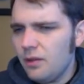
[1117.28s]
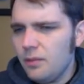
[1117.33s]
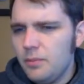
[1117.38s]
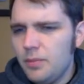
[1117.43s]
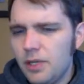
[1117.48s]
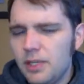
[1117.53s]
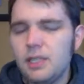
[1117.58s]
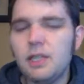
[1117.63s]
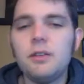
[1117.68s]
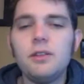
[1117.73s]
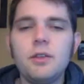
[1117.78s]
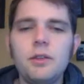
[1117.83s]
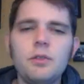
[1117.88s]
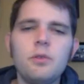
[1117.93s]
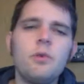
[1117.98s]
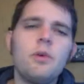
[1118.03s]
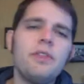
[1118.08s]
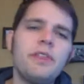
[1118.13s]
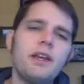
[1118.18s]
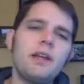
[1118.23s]
But the
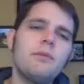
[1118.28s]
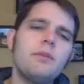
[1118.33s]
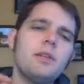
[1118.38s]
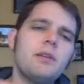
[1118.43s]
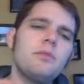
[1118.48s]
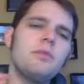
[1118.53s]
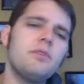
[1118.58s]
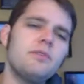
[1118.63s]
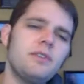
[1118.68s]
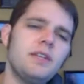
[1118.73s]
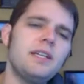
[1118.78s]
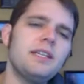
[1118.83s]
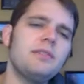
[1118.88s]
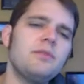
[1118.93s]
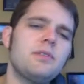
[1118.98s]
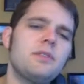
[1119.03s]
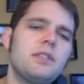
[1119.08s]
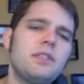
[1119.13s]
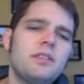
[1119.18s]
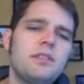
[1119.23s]
one thing I really would have liked
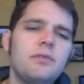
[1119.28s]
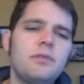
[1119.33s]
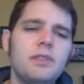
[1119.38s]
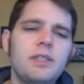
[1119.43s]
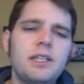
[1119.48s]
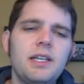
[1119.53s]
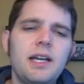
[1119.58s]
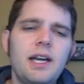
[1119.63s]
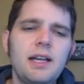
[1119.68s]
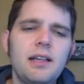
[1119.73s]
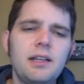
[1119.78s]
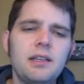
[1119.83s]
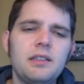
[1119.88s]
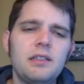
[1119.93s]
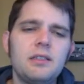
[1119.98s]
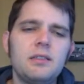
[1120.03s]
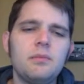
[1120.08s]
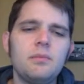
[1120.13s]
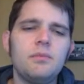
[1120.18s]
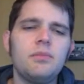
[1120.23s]
was to really highlight
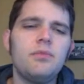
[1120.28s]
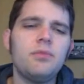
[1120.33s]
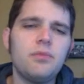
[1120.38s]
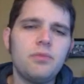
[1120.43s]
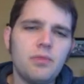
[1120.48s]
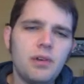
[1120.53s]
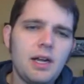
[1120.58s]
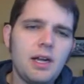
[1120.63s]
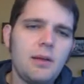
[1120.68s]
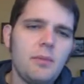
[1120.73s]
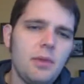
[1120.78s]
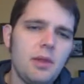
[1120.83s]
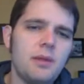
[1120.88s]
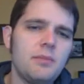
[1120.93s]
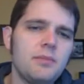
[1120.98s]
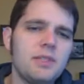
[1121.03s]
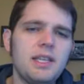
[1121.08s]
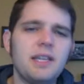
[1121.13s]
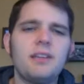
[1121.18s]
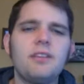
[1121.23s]
the
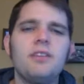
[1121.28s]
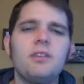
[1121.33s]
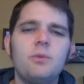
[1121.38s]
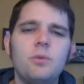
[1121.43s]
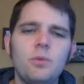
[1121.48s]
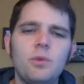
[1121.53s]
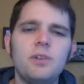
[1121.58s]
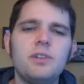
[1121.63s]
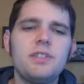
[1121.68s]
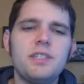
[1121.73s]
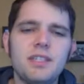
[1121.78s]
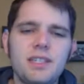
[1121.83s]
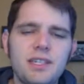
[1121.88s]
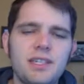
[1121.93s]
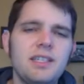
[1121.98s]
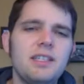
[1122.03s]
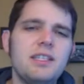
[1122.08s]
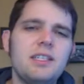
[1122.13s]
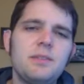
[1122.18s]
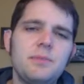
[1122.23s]
problems, like the worse it
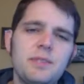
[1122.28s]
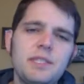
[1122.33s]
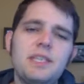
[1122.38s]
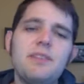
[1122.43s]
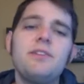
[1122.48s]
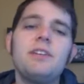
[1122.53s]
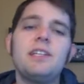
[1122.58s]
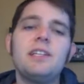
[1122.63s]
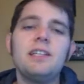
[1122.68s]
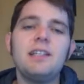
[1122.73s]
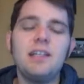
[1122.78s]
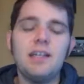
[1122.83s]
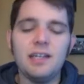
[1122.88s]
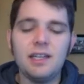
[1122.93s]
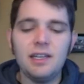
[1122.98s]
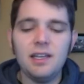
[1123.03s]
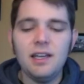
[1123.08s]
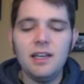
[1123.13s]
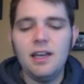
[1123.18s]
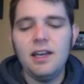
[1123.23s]
is, specifically, like,